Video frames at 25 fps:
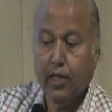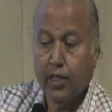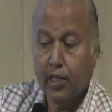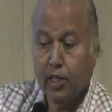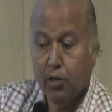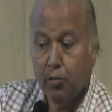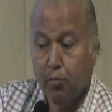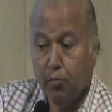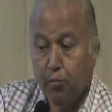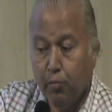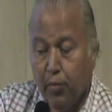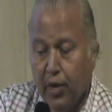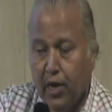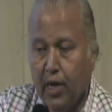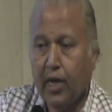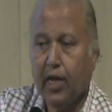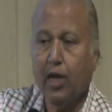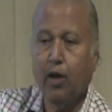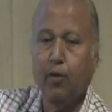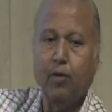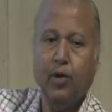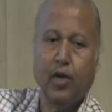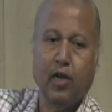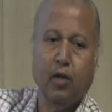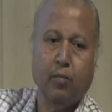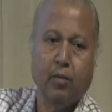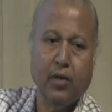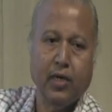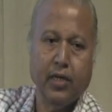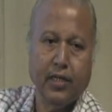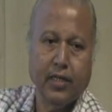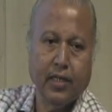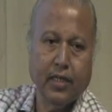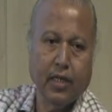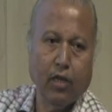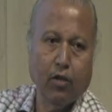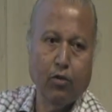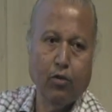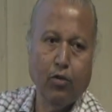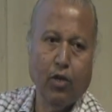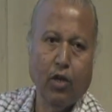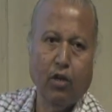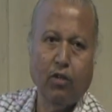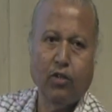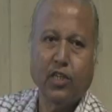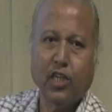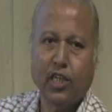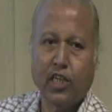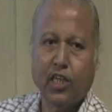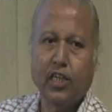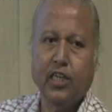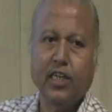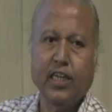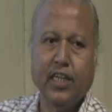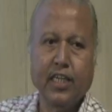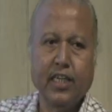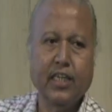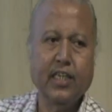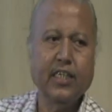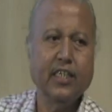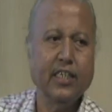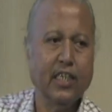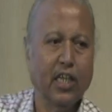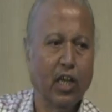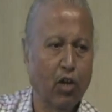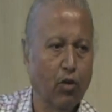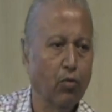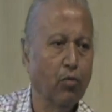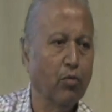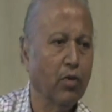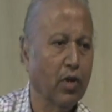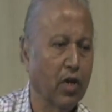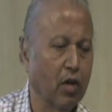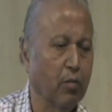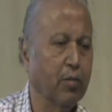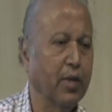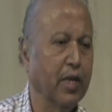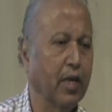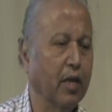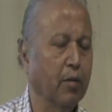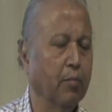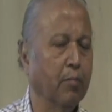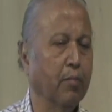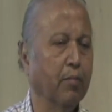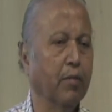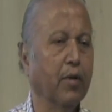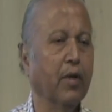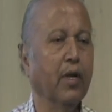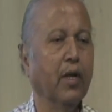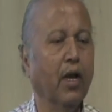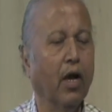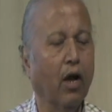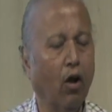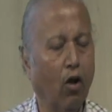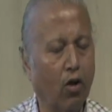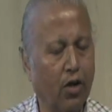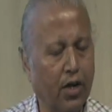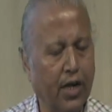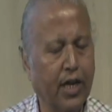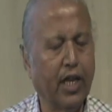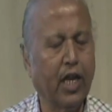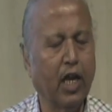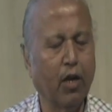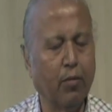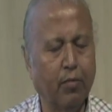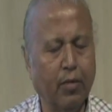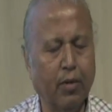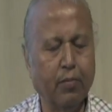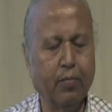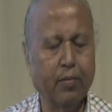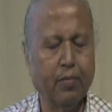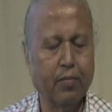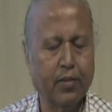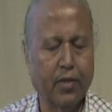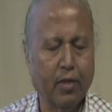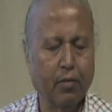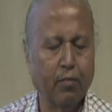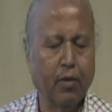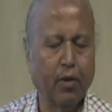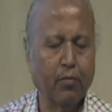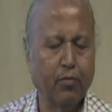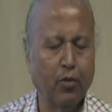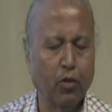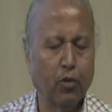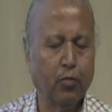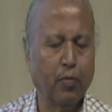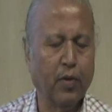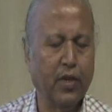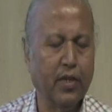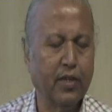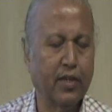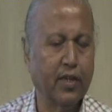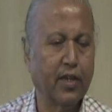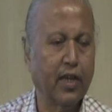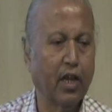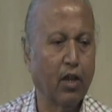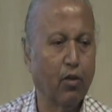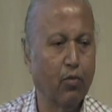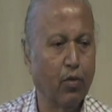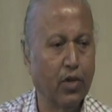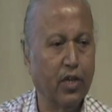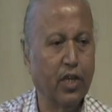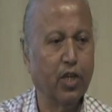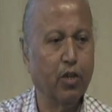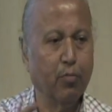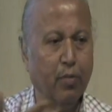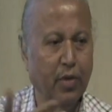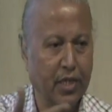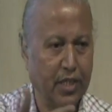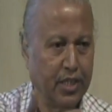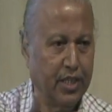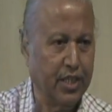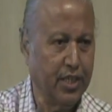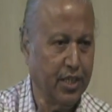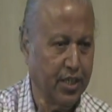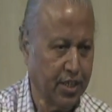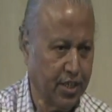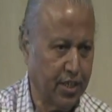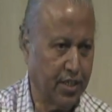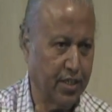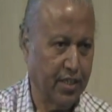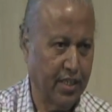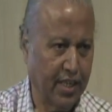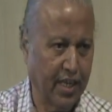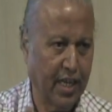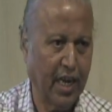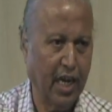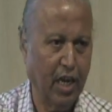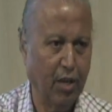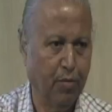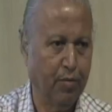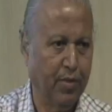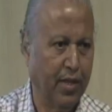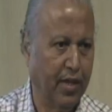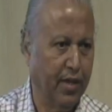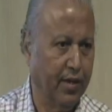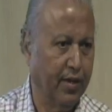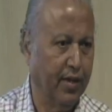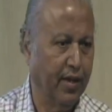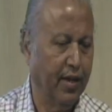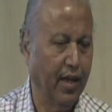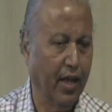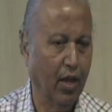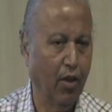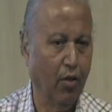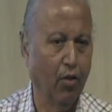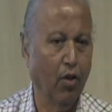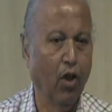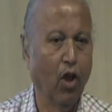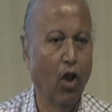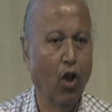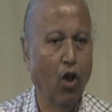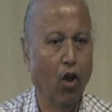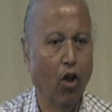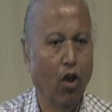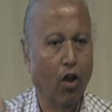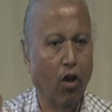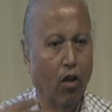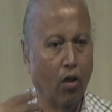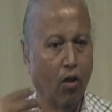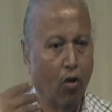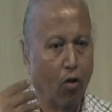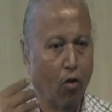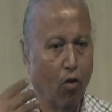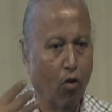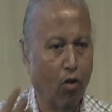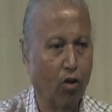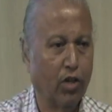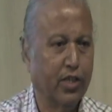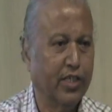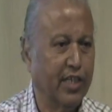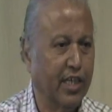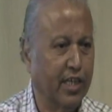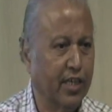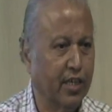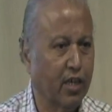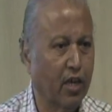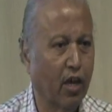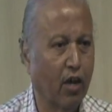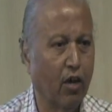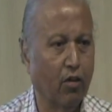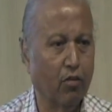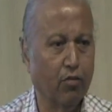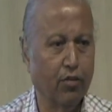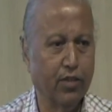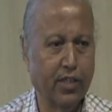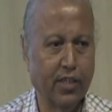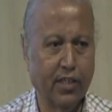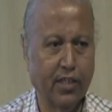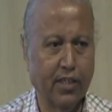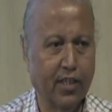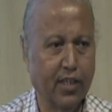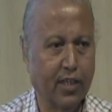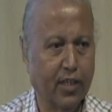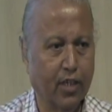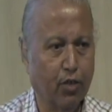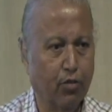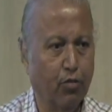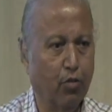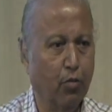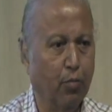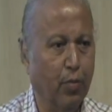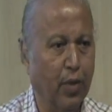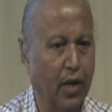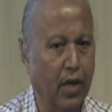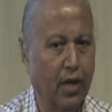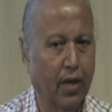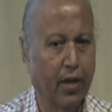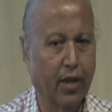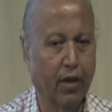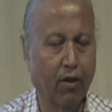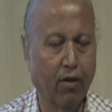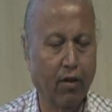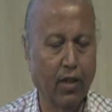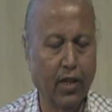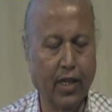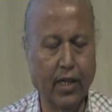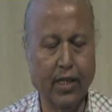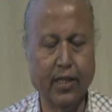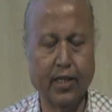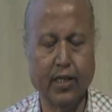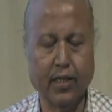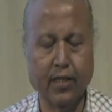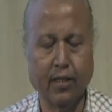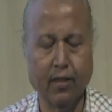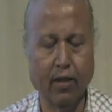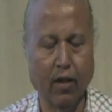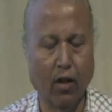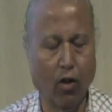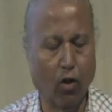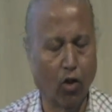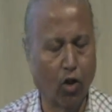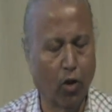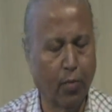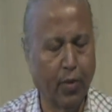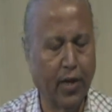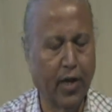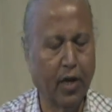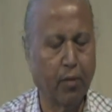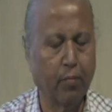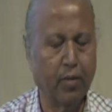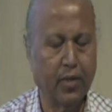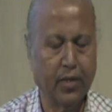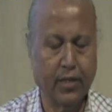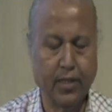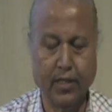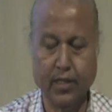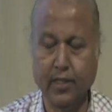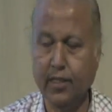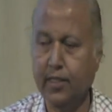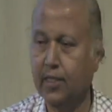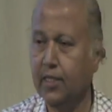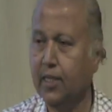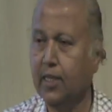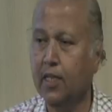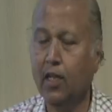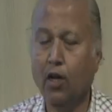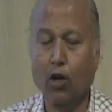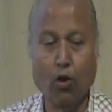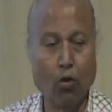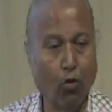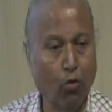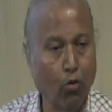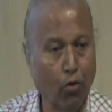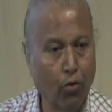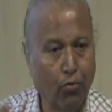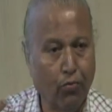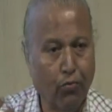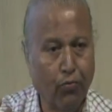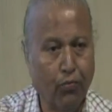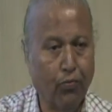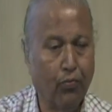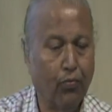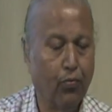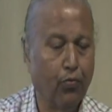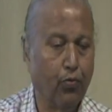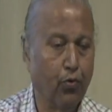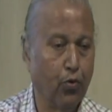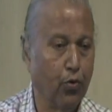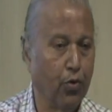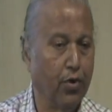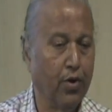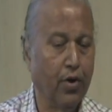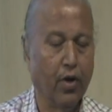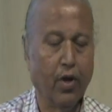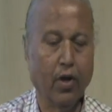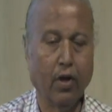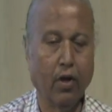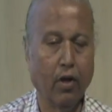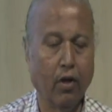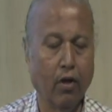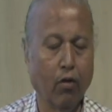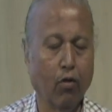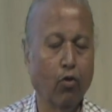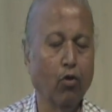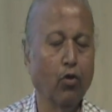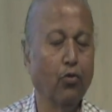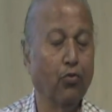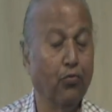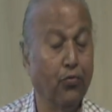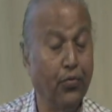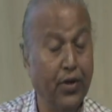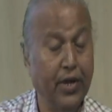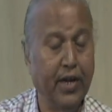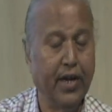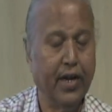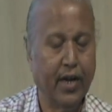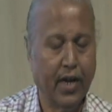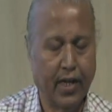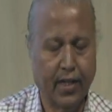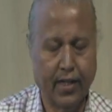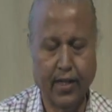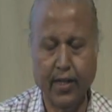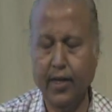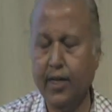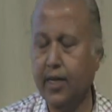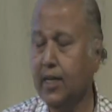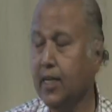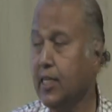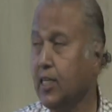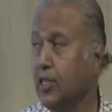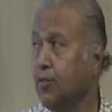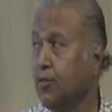the milk availability. Now you have certain dairies now coming up, already come up some of those places, like one is Manchir. They claim that they have Holstein cows and they give you milk and all that, automatic machines, good food, good feed rather.